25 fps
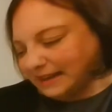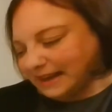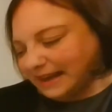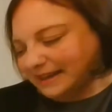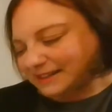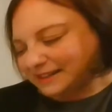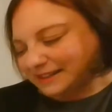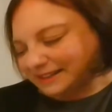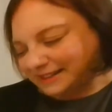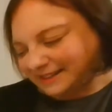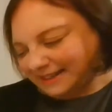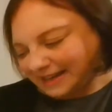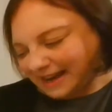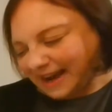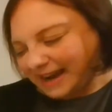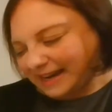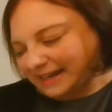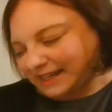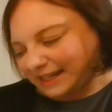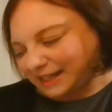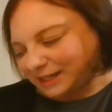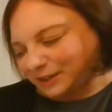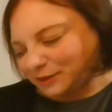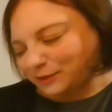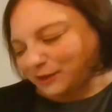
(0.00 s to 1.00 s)
And a
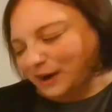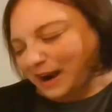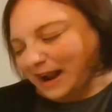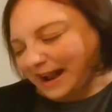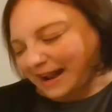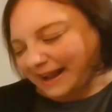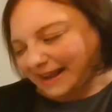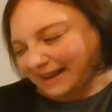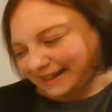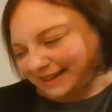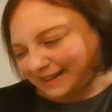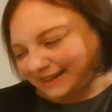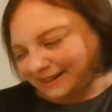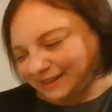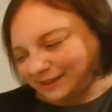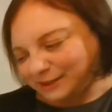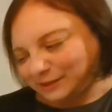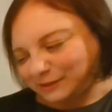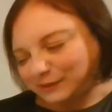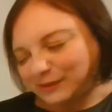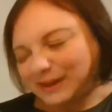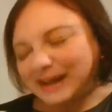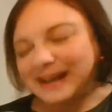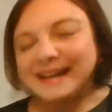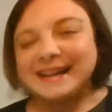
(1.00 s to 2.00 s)
tiny cry
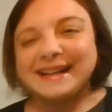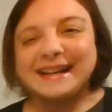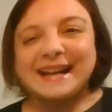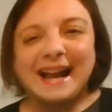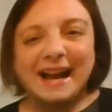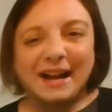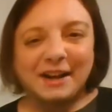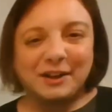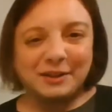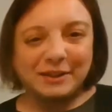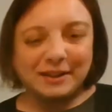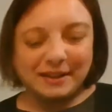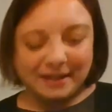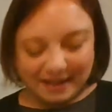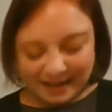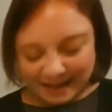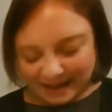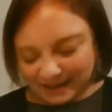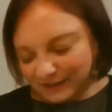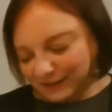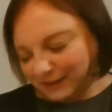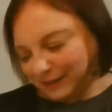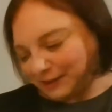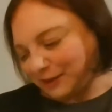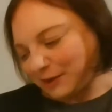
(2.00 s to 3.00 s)
rang out
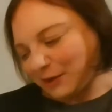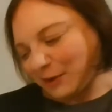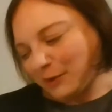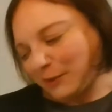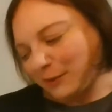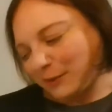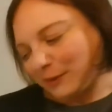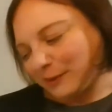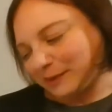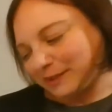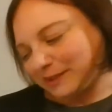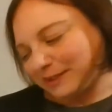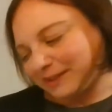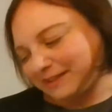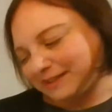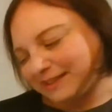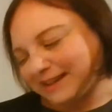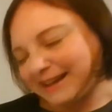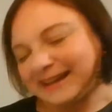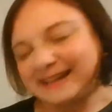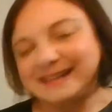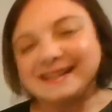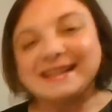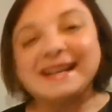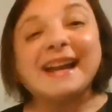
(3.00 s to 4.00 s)
in the cold
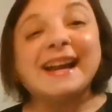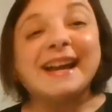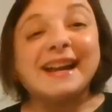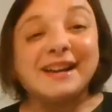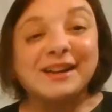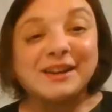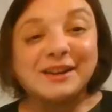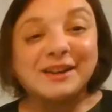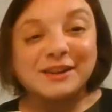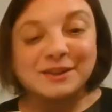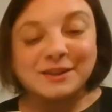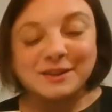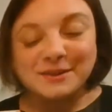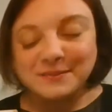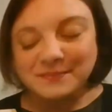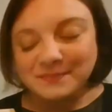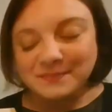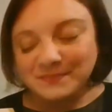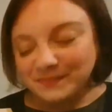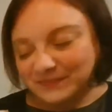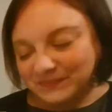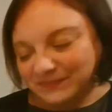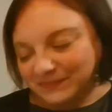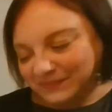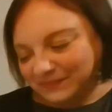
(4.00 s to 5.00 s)
night air.
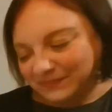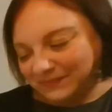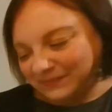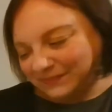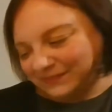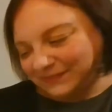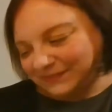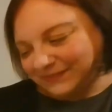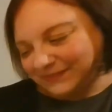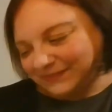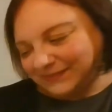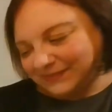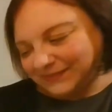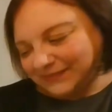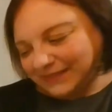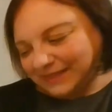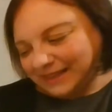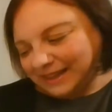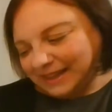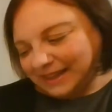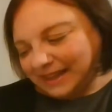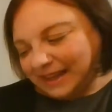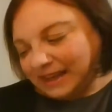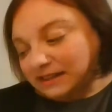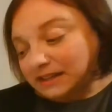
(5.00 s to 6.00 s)

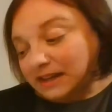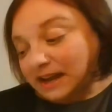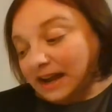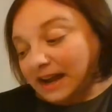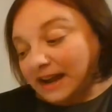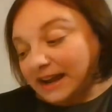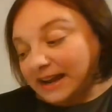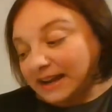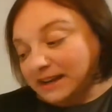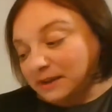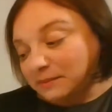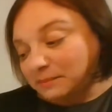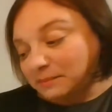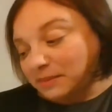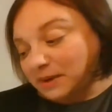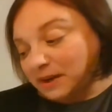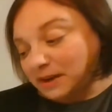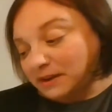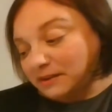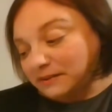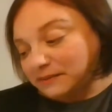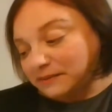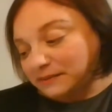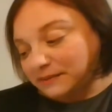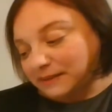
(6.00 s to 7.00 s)
And high
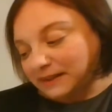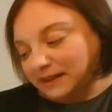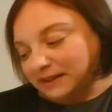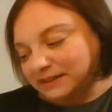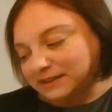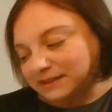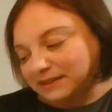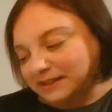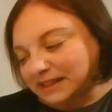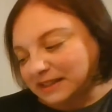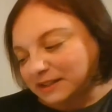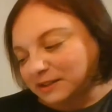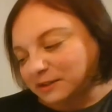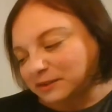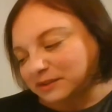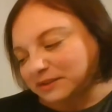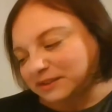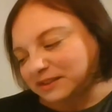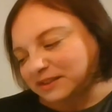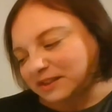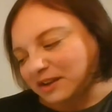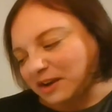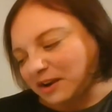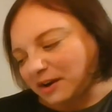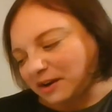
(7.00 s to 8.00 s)
above, a single
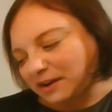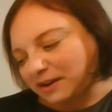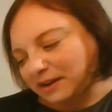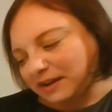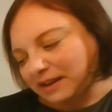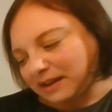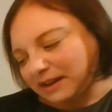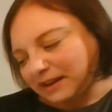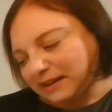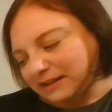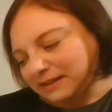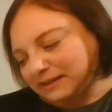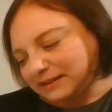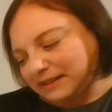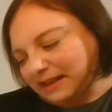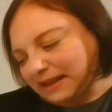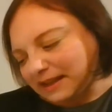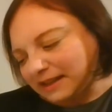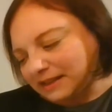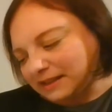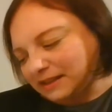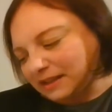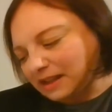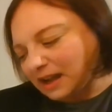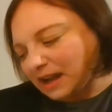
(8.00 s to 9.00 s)
star,
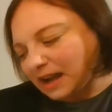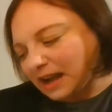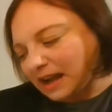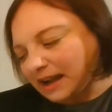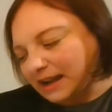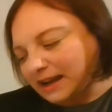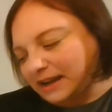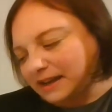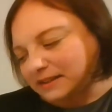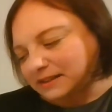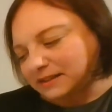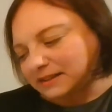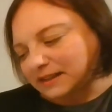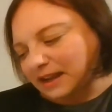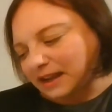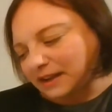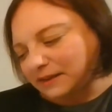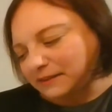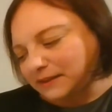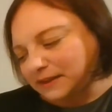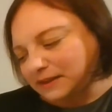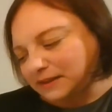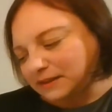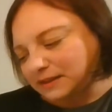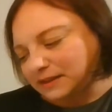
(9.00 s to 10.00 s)
set in the highest
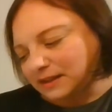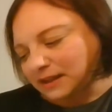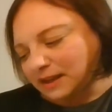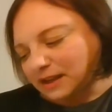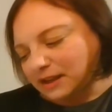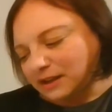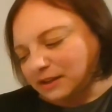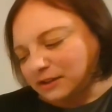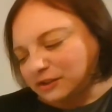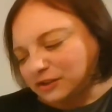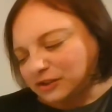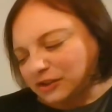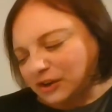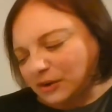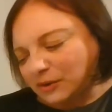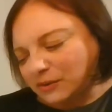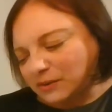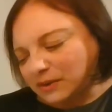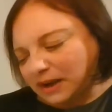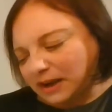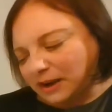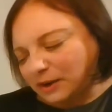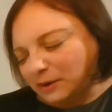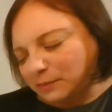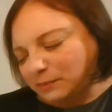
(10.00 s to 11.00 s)
heavens,
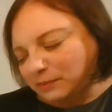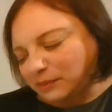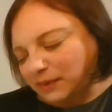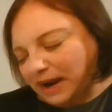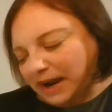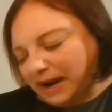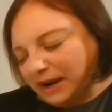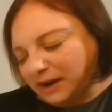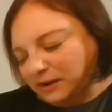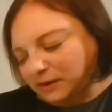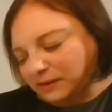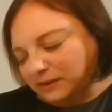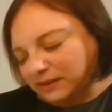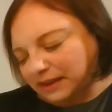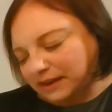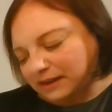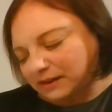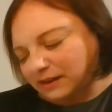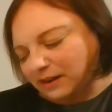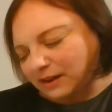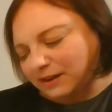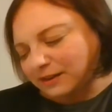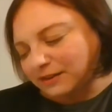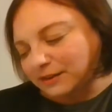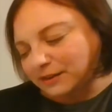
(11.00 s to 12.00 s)
shone out brighter than
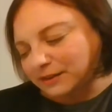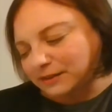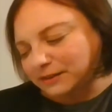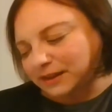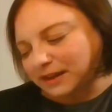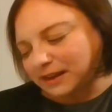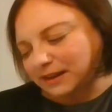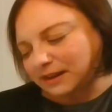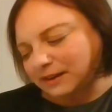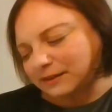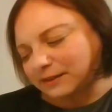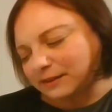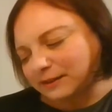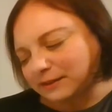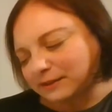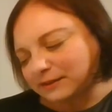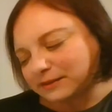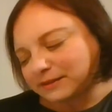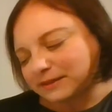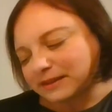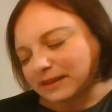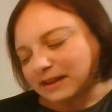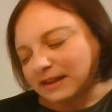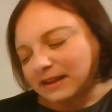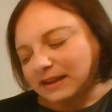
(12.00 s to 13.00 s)
all the
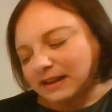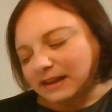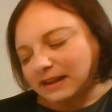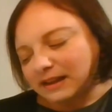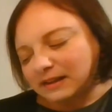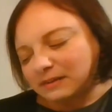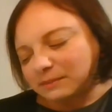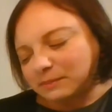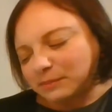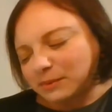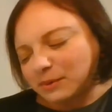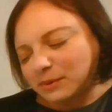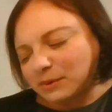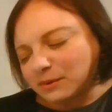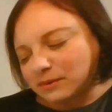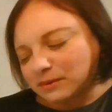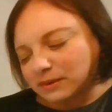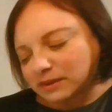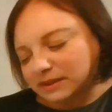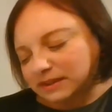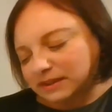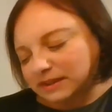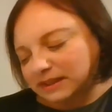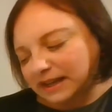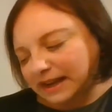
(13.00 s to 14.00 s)
others and
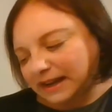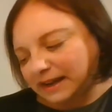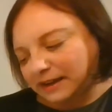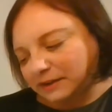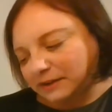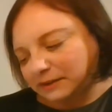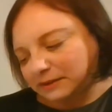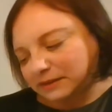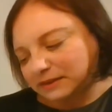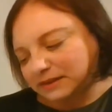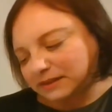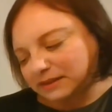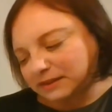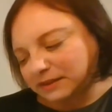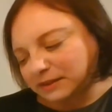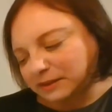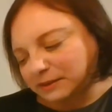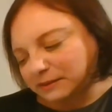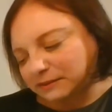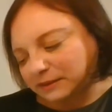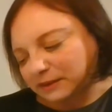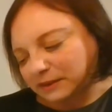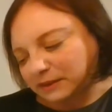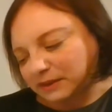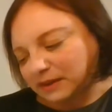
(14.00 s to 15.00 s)
poured down
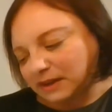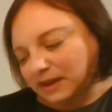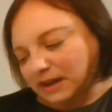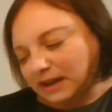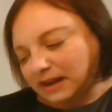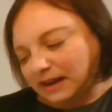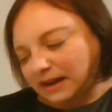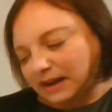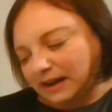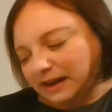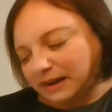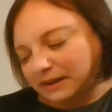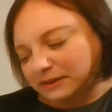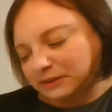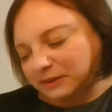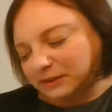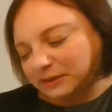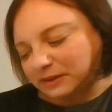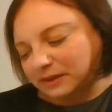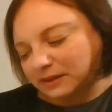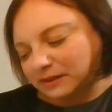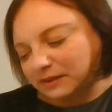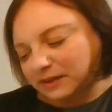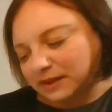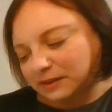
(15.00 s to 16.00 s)
silver onto
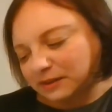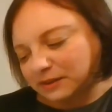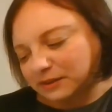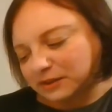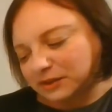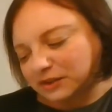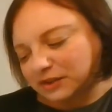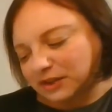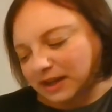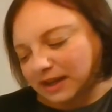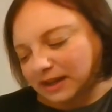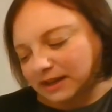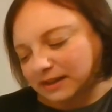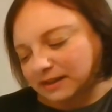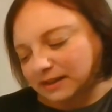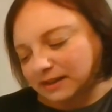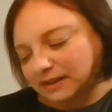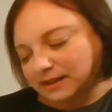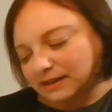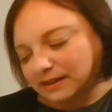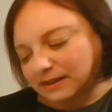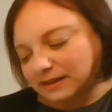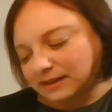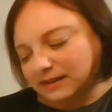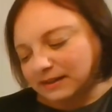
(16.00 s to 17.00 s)
the little shed,
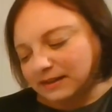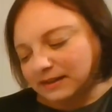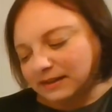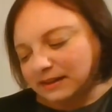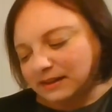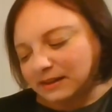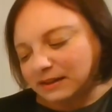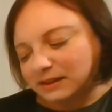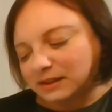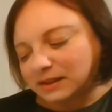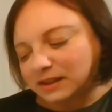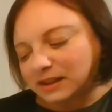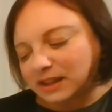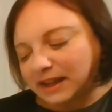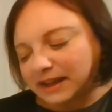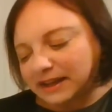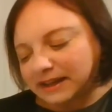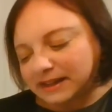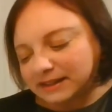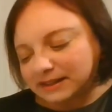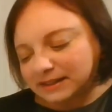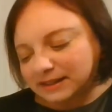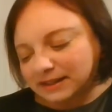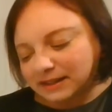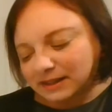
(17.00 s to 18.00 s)
a
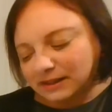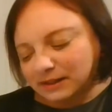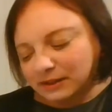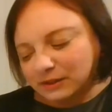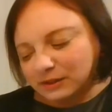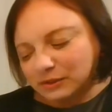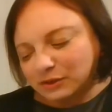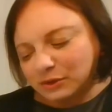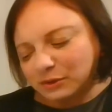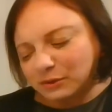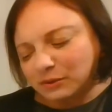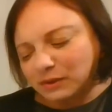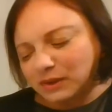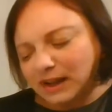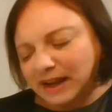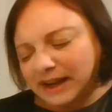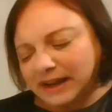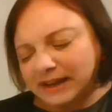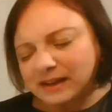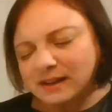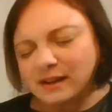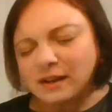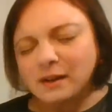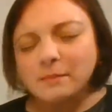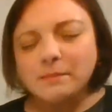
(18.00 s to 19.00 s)
light to
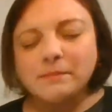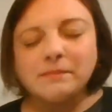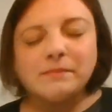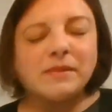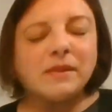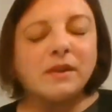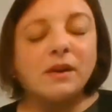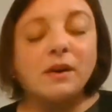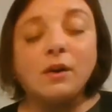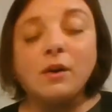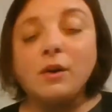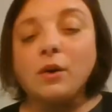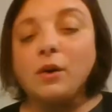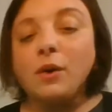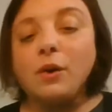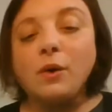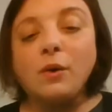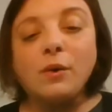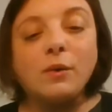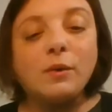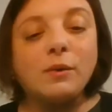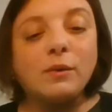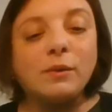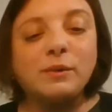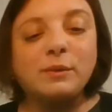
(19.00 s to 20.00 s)
light up the
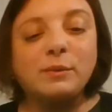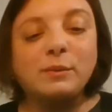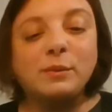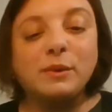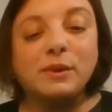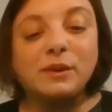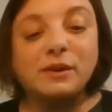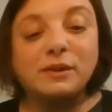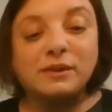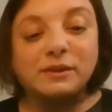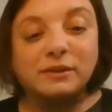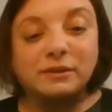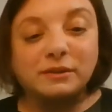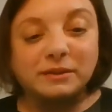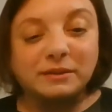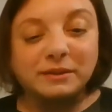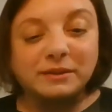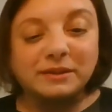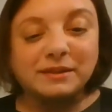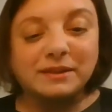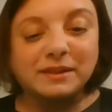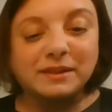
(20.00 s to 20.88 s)
whole world.